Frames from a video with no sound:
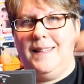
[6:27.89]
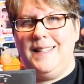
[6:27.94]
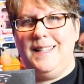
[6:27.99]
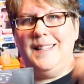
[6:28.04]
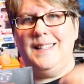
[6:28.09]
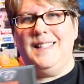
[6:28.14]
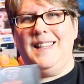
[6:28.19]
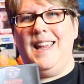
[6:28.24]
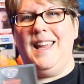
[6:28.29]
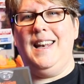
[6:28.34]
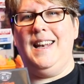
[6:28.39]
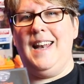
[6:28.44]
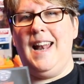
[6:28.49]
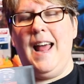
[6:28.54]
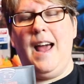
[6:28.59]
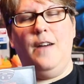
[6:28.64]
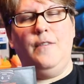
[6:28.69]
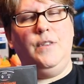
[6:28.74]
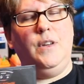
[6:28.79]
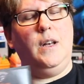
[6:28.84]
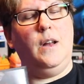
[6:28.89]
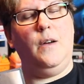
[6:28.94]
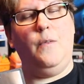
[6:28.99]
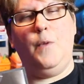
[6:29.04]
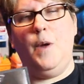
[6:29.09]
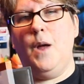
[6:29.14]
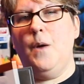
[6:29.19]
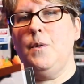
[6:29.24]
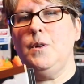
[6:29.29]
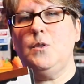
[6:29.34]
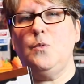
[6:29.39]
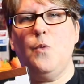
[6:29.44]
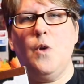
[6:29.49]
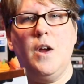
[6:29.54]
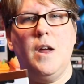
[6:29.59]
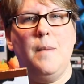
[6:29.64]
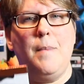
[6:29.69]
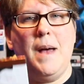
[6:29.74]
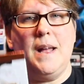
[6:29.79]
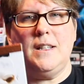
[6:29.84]
the disc in and out. And you know, we always
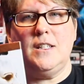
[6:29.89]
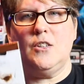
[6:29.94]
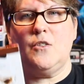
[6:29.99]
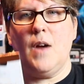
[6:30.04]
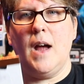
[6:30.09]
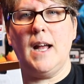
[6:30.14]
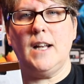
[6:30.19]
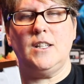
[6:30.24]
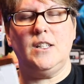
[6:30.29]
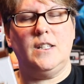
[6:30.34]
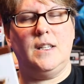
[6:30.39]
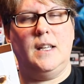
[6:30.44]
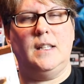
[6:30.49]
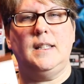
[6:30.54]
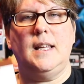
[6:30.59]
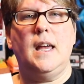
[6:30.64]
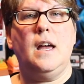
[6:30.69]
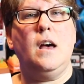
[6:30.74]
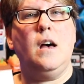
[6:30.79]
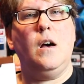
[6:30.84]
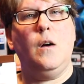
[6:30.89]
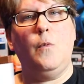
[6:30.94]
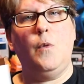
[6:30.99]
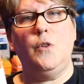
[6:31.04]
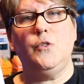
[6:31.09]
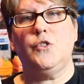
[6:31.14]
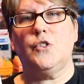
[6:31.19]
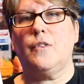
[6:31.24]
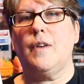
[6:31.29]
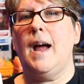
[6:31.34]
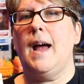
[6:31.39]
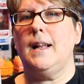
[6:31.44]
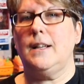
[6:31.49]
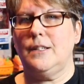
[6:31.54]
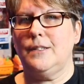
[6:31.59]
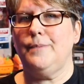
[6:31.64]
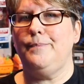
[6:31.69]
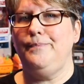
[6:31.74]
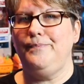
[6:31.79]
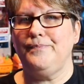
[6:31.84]
worry about scratches. They say, oh, it won't
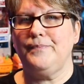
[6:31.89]
scratch.